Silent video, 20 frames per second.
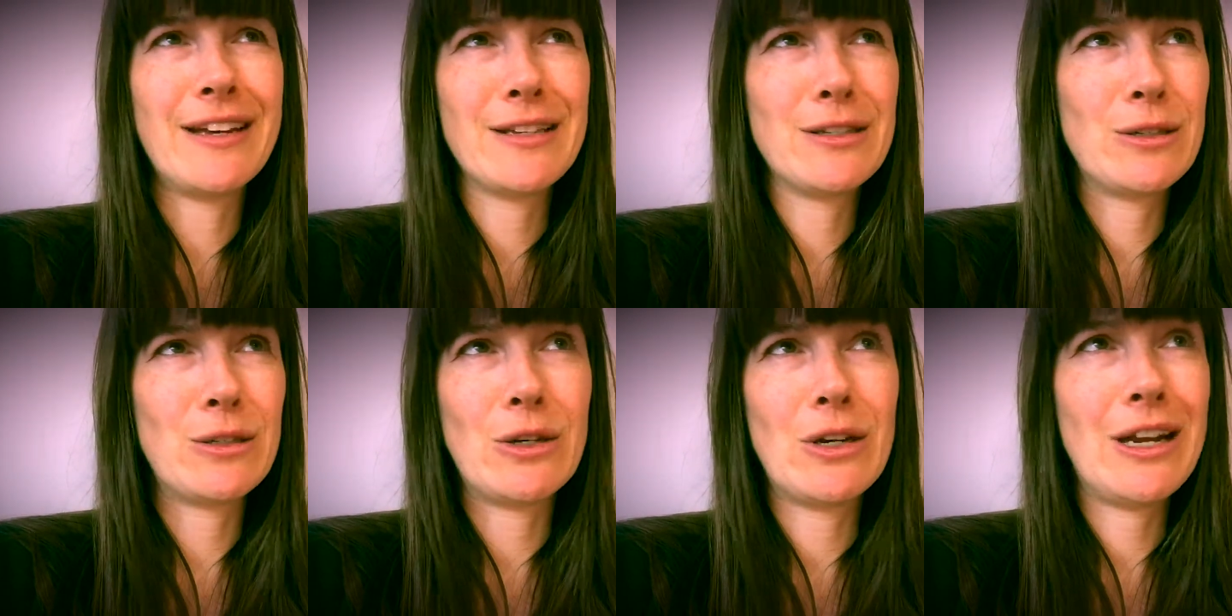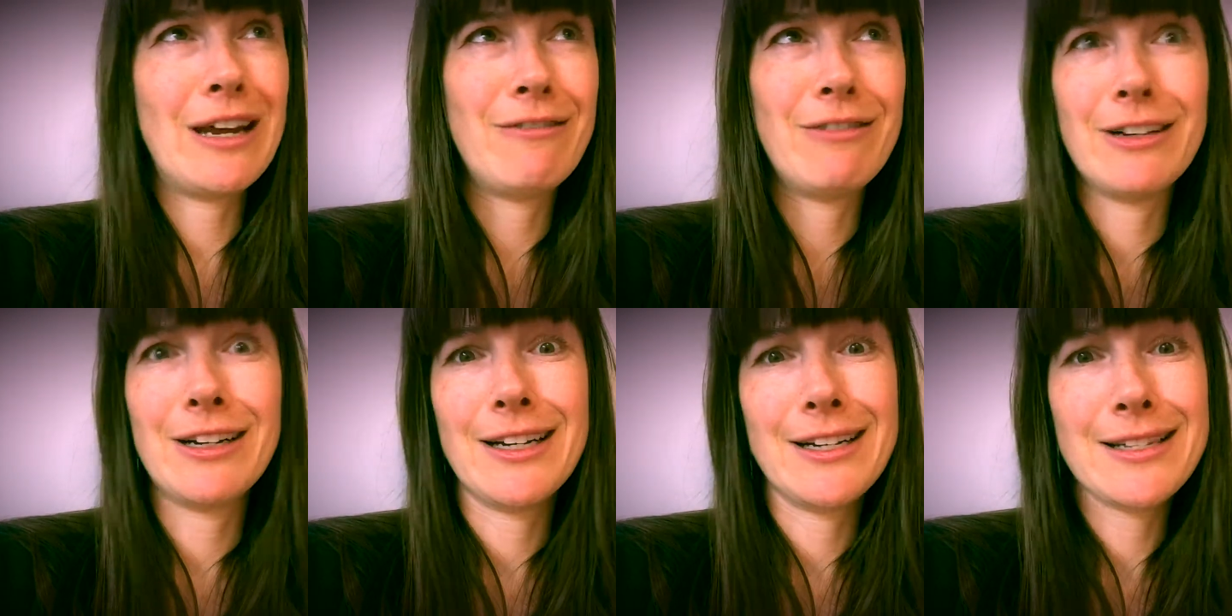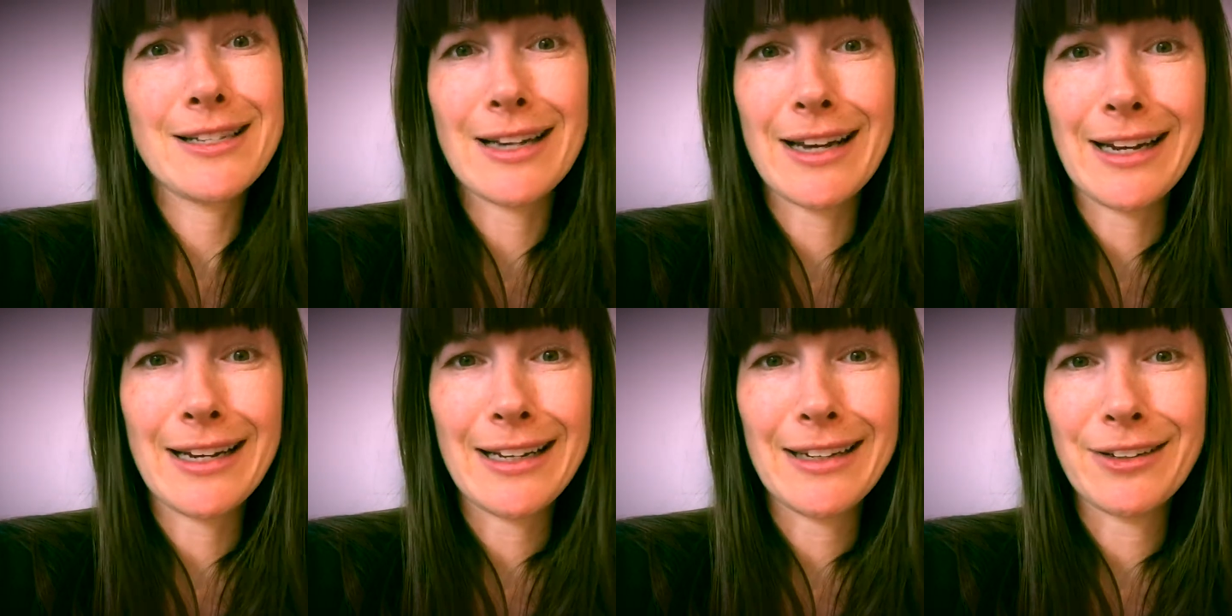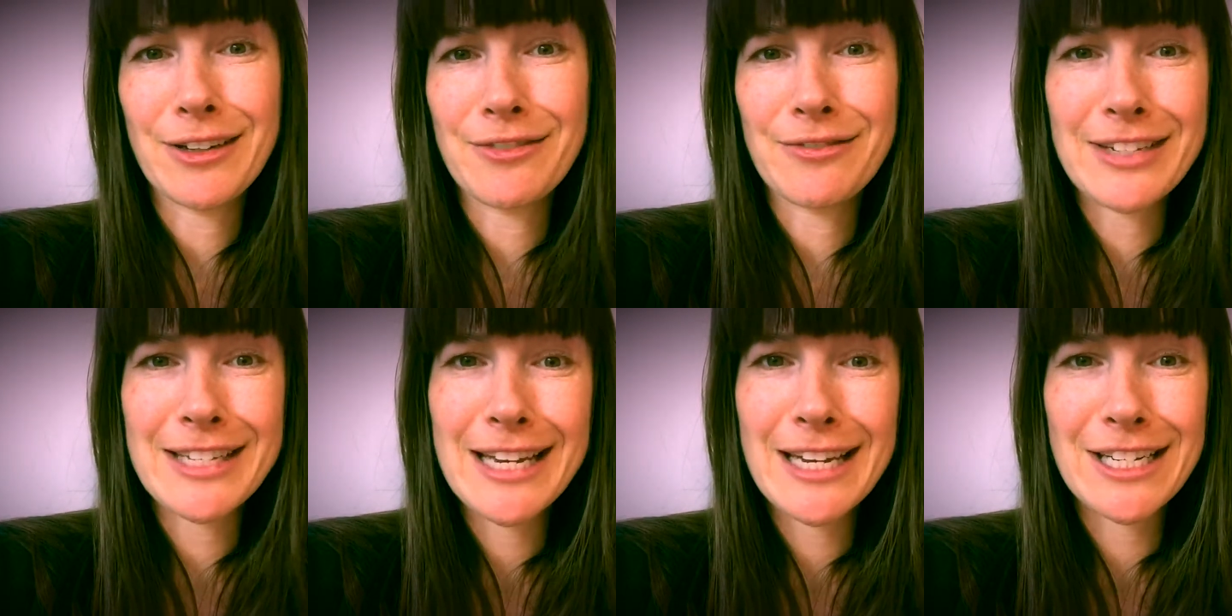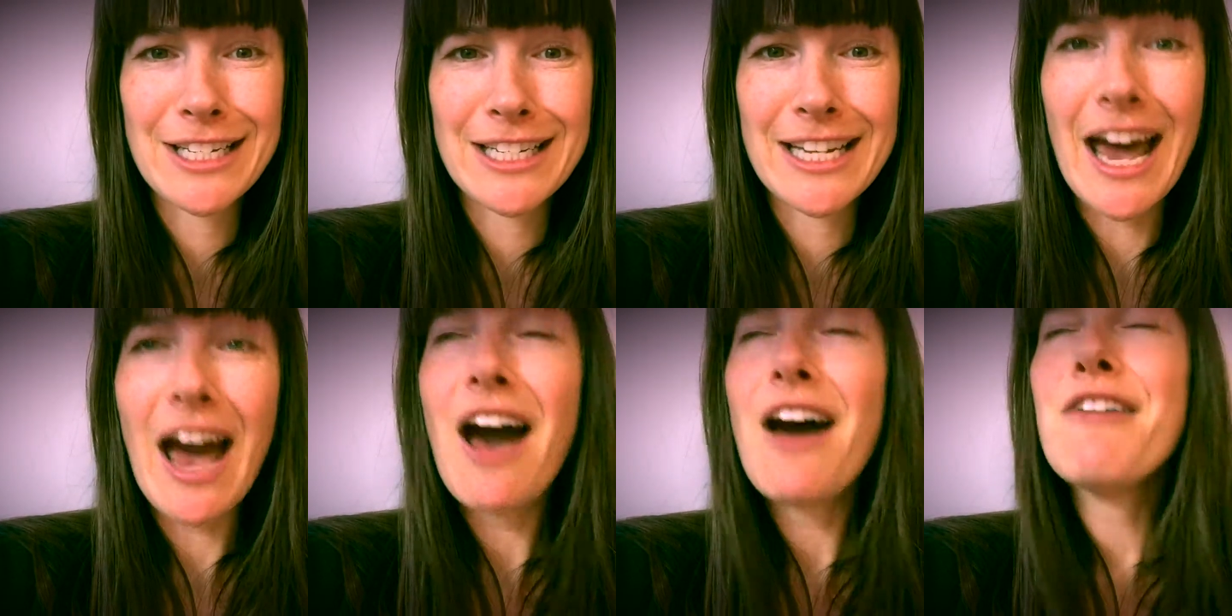That's not a very exciting
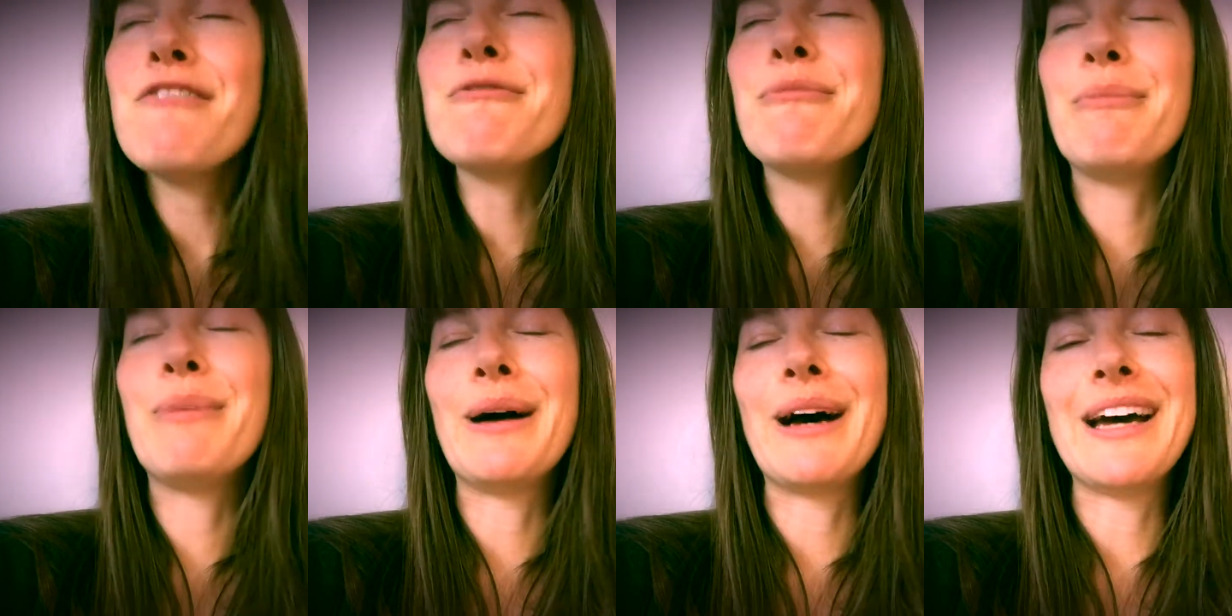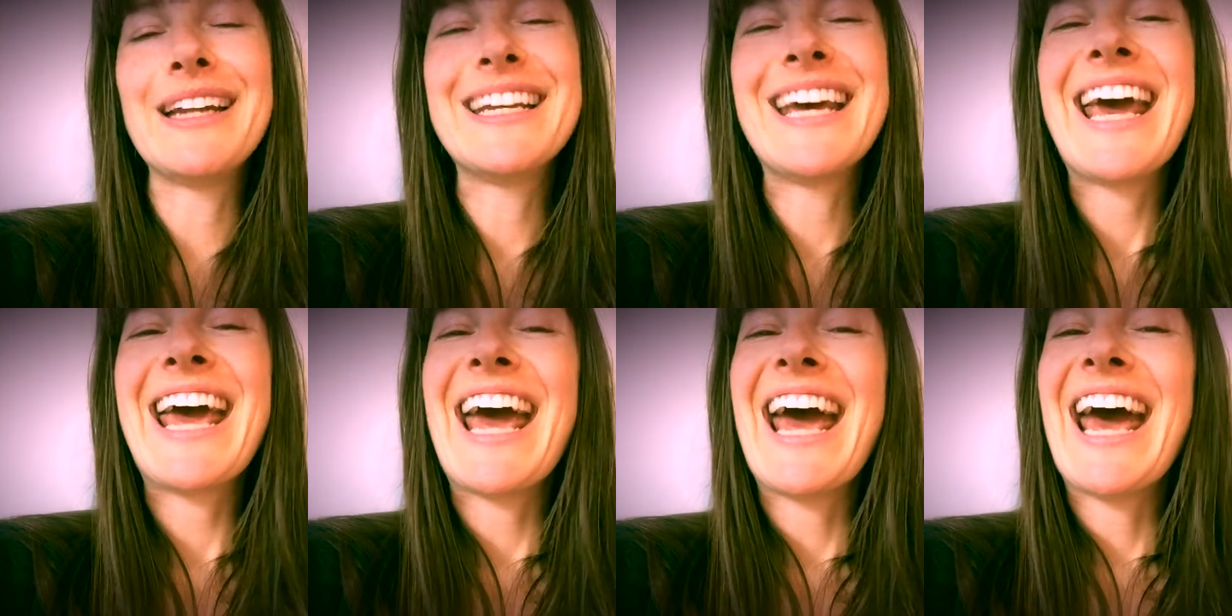conversation to have, but